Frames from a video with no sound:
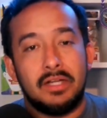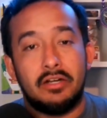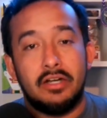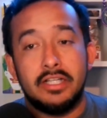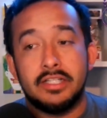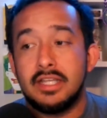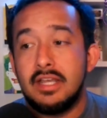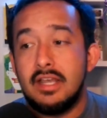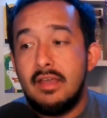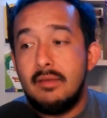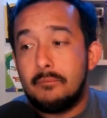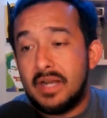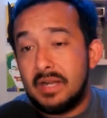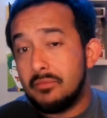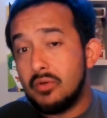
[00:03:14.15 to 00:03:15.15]
Mary's,
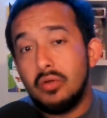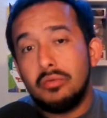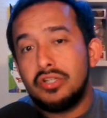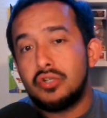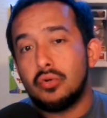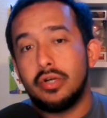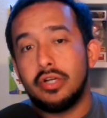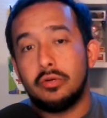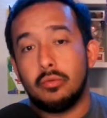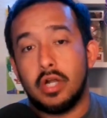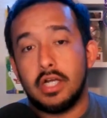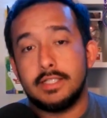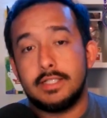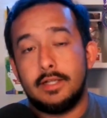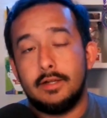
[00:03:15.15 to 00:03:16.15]
but I'm going with Jordan
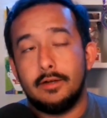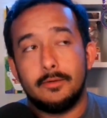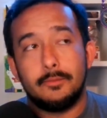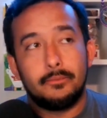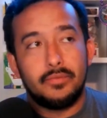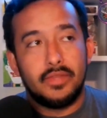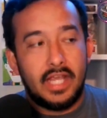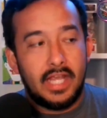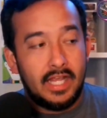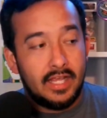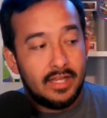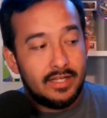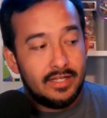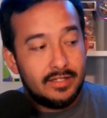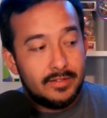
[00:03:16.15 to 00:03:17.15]
Ross here.
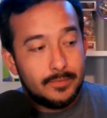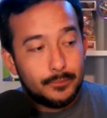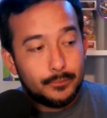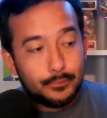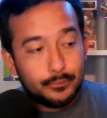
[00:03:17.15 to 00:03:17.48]
And